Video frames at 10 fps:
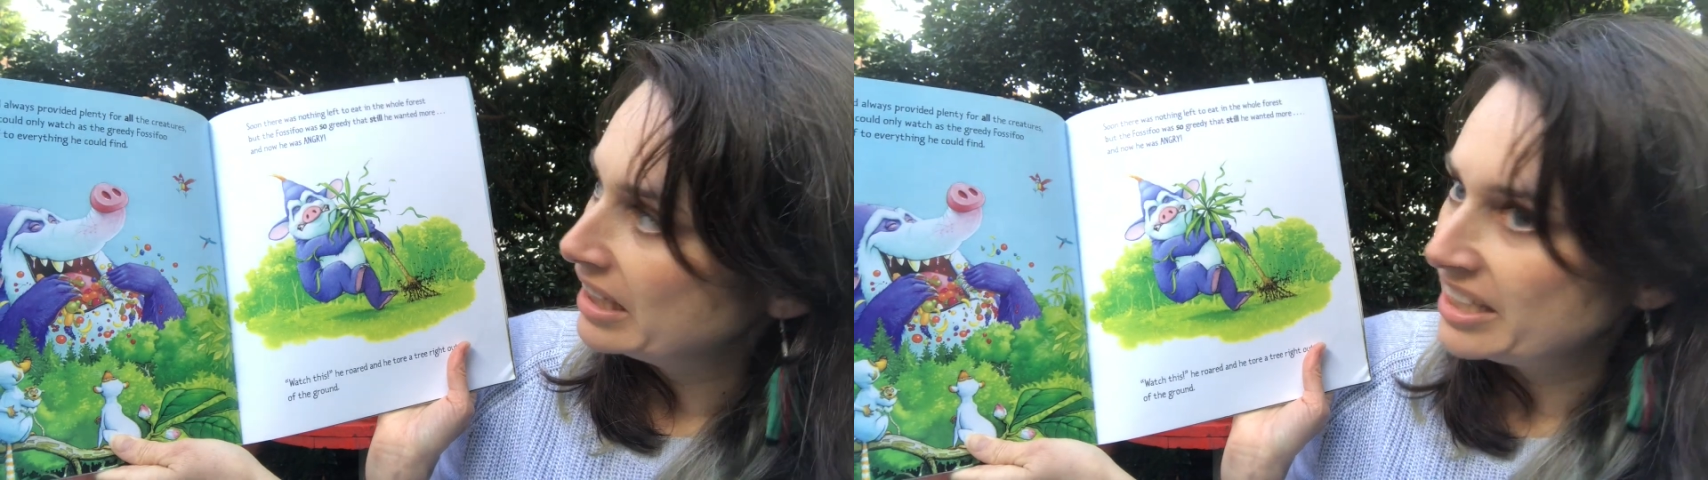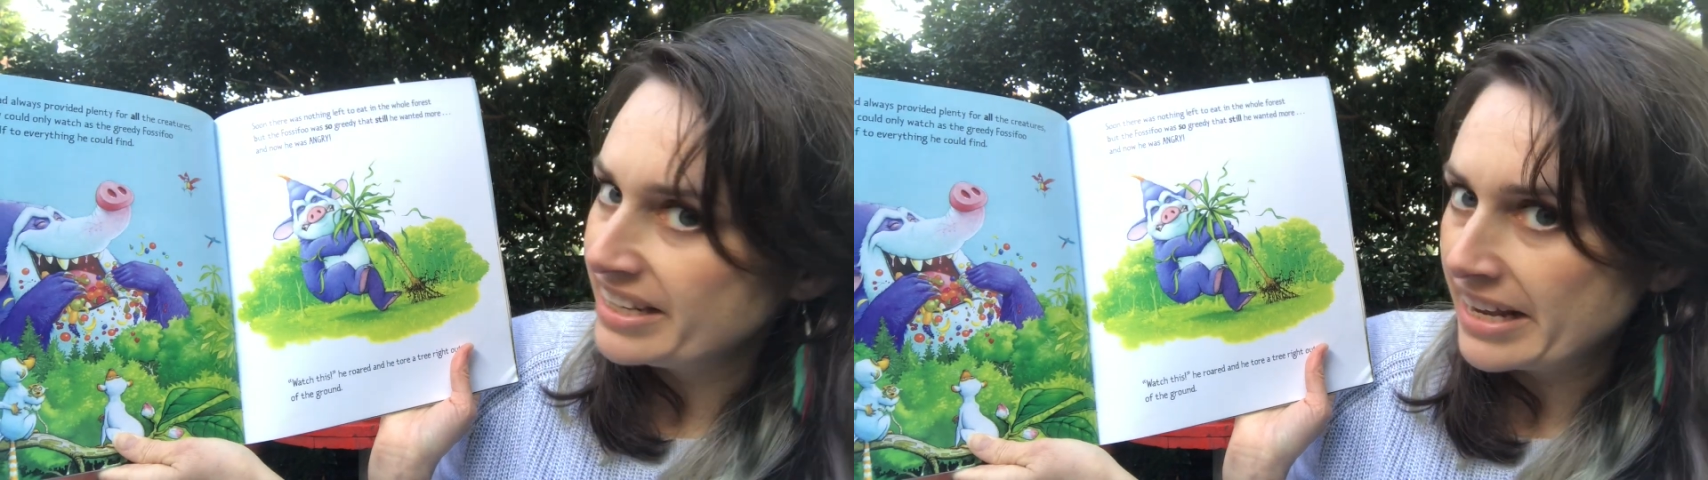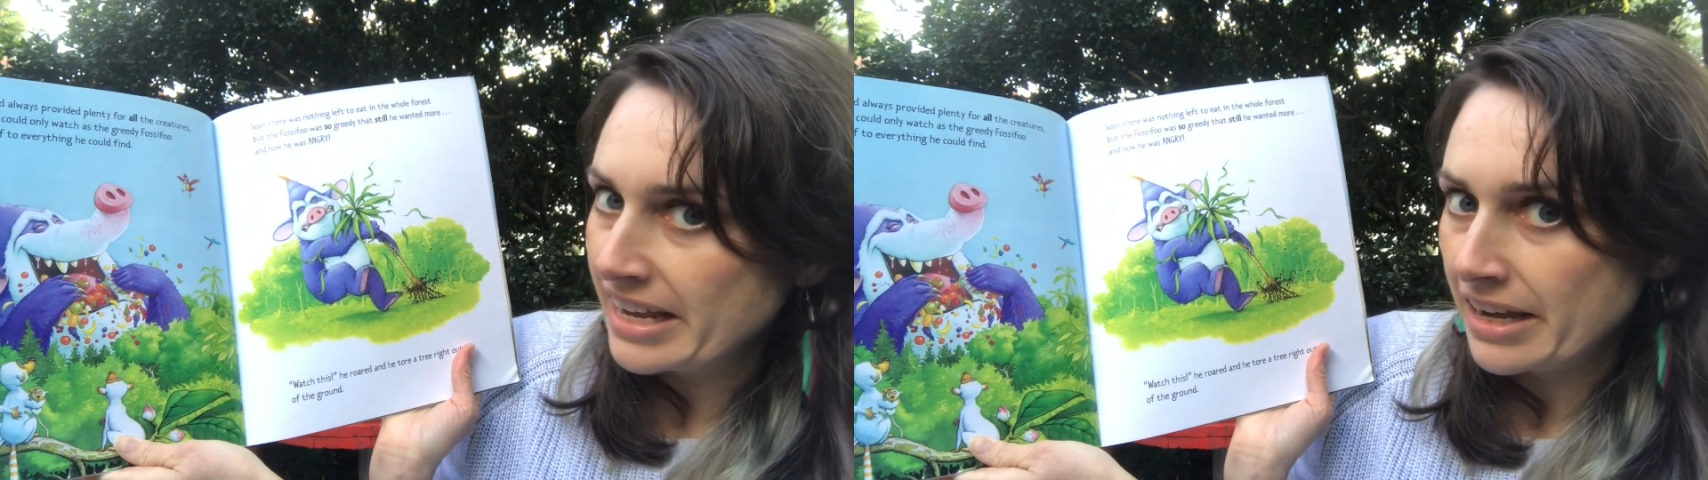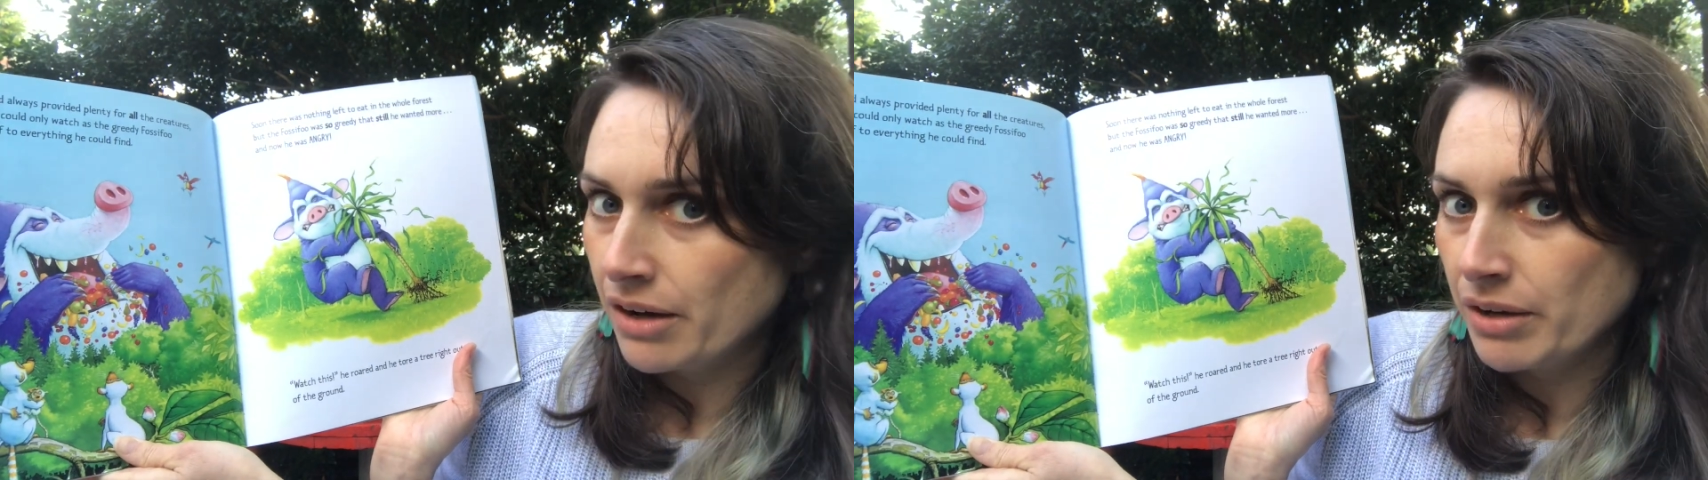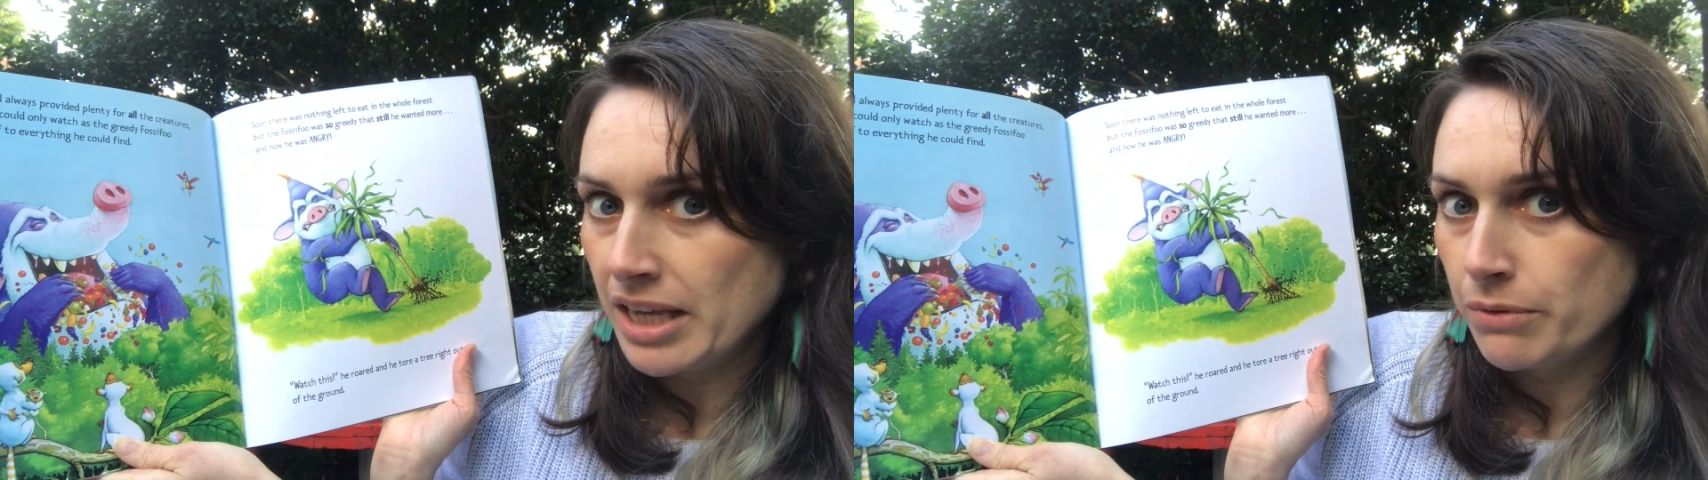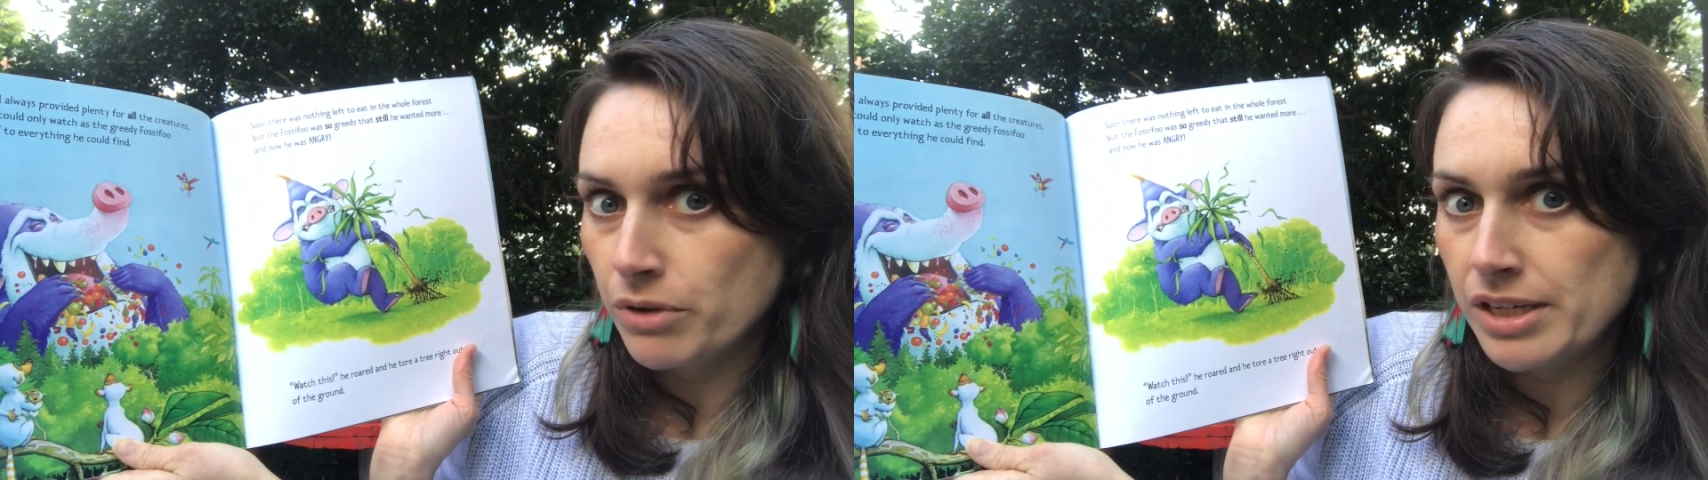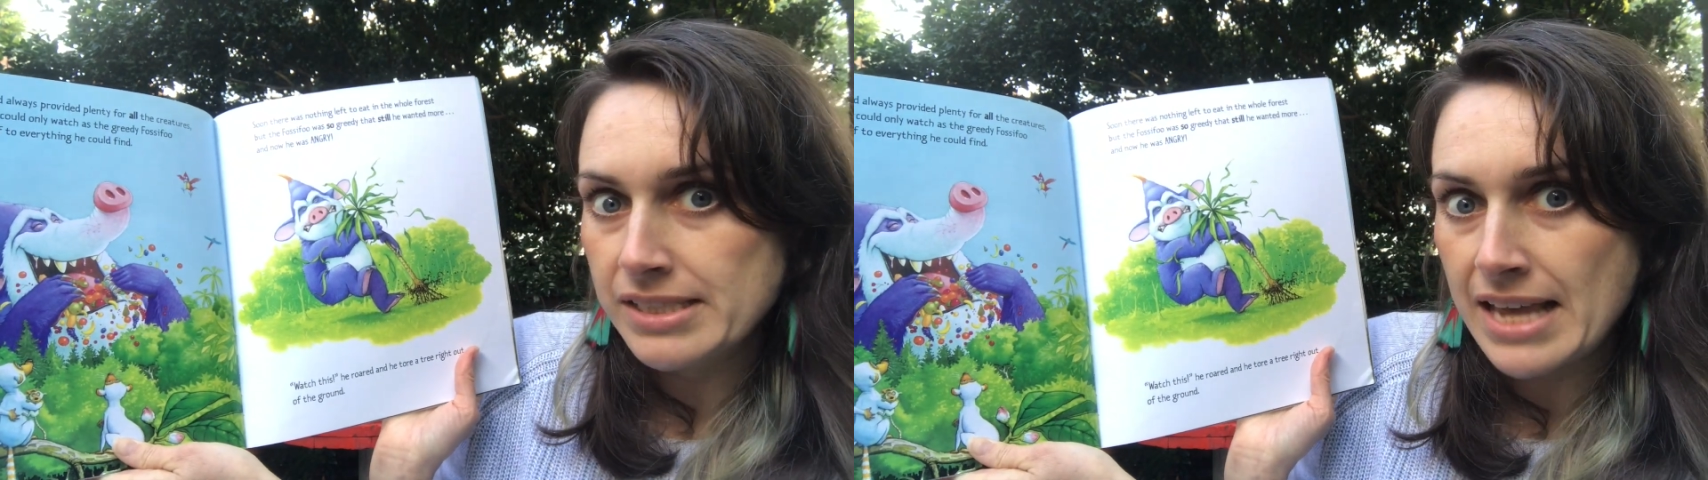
And now he was